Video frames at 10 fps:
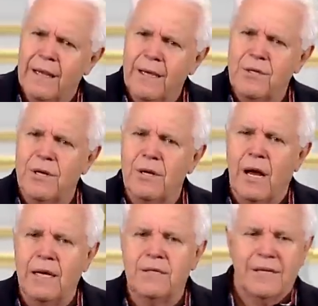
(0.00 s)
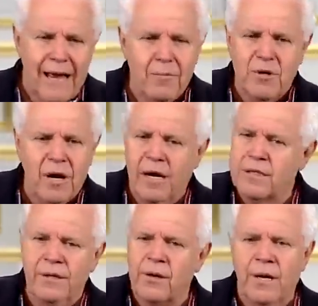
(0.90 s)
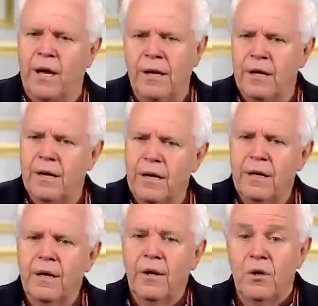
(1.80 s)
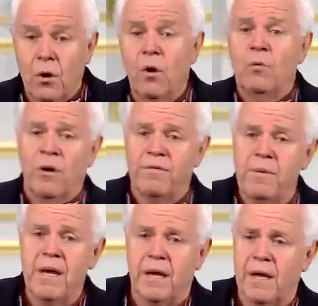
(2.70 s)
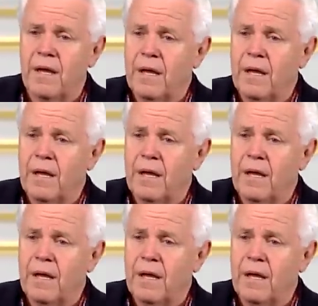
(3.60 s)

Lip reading: He said, yeah, I'm retired. I said, no, you're not. You're going to work for me.